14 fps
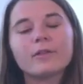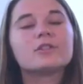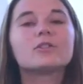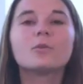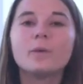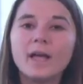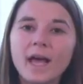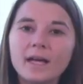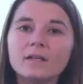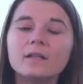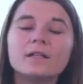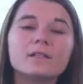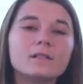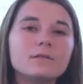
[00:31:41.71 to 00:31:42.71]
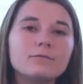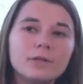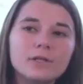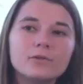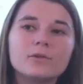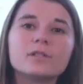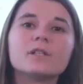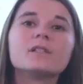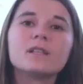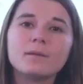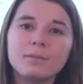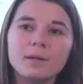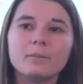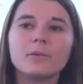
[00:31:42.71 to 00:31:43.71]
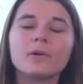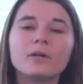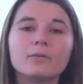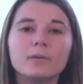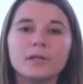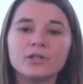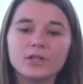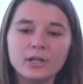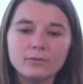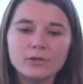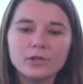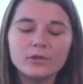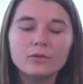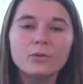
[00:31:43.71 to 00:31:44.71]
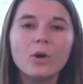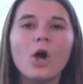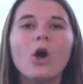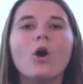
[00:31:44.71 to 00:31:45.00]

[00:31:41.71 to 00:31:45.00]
And so we had a list of resources that people could reach out to.